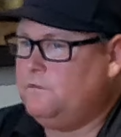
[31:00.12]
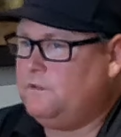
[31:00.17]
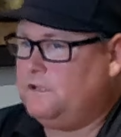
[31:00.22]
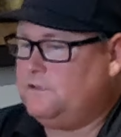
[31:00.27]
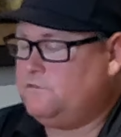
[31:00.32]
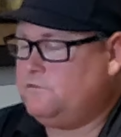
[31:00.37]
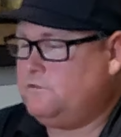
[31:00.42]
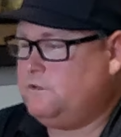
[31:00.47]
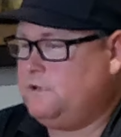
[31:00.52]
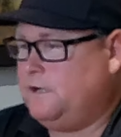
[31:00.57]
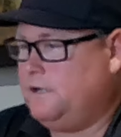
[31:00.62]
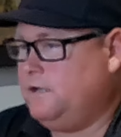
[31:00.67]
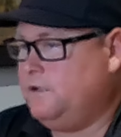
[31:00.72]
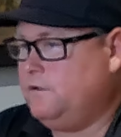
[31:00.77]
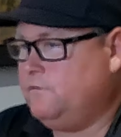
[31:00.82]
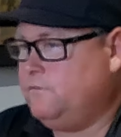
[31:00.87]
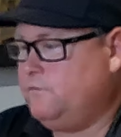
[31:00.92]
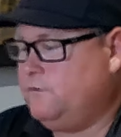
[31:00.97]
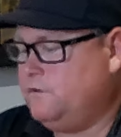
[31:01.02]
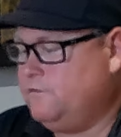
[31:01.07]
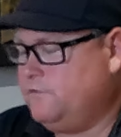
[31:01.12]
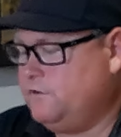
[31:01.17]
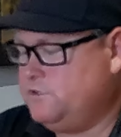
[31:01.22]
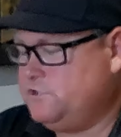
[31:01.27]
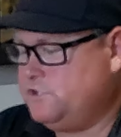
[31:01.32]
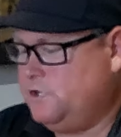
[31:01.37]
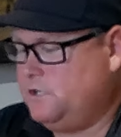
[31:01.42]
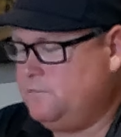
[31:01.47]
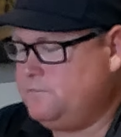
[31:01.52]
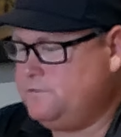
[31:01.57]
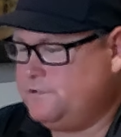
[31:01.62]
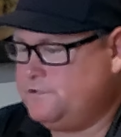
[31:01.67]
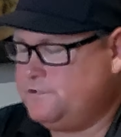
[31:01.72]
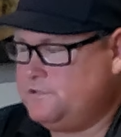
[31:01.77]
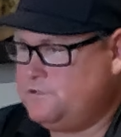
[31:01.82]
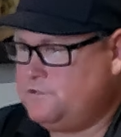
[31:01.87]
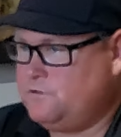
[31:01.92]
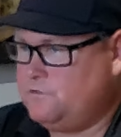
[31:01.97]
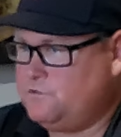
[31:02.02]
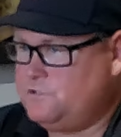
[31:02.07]
That's kind of one of our jobs as
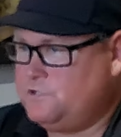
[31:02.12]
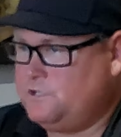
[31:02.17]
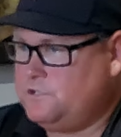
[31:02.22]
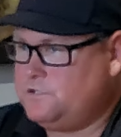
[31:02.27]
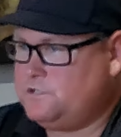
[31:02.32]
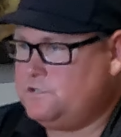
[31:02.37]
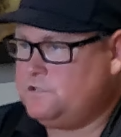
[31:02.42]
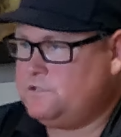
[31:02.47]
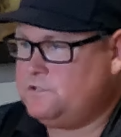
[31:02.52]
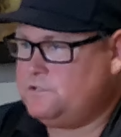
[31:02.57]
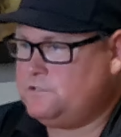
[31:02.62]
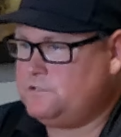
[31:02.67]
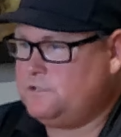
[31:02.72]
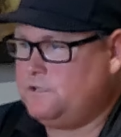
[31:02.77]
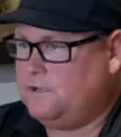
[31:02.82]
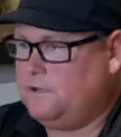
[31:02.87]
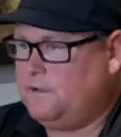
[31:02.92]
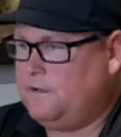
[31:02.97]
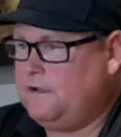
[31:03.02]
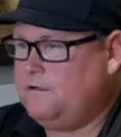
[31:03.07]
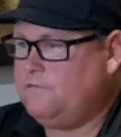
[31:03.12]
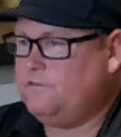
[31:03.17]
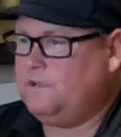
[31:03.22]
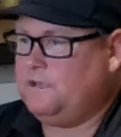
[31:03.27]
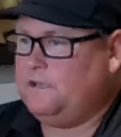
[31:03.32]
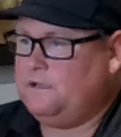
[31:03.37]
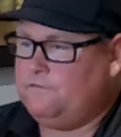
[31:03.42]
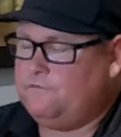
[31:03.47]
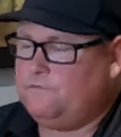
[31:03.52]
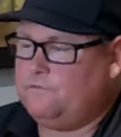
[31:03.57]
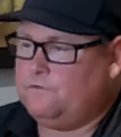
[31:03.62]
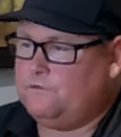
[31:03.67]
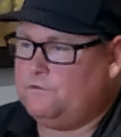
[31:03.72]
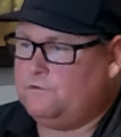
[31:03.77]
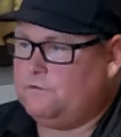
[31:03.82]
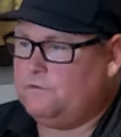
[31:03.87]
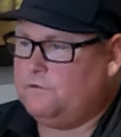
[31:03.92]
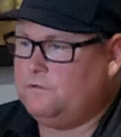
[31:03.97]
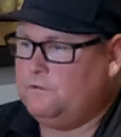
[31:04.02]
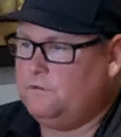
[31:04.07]
an association, is to advocate
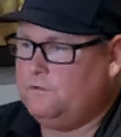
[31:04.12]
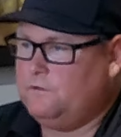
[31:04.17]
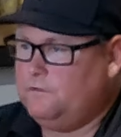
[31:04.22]
for,